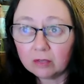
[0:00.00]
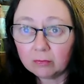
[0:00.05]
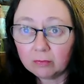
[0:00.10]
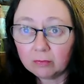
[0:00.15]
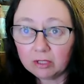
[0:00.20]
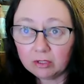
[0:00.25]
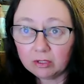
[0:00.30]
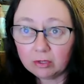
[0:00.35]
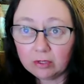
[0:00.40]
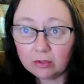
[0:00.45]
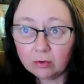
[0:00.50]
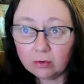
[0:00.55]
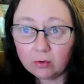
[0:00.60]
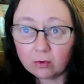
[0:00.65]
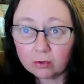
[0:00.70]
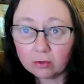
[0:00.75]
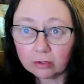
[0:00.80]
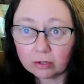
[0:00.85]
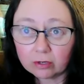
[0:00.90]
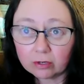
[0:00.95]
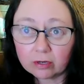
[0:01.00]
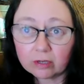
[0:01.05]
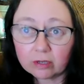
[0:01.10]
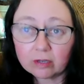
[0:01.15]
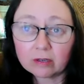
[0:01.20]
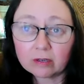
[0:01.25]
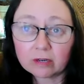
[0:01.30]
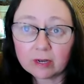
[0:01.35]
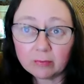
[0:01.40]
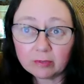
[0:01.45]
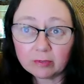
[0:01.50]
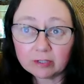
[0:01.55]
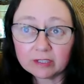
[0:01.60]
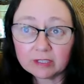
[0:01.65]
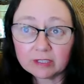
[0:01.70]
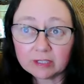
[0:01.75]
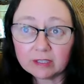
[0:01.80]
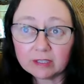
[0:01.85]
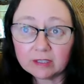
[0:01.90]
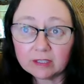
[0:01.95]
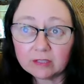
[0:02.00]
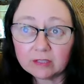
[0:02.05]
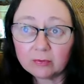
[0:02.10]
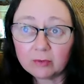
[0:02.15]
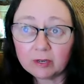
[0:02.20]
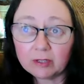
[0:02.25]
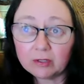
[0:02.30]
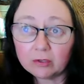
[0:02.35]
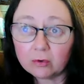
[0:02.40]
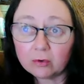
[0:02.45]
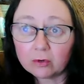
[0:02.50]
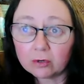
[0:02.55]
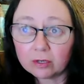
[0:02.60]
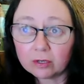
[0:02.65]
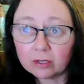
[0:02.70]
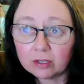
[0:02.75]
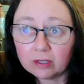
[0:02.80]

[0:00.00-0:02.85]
between order, represented by Thor,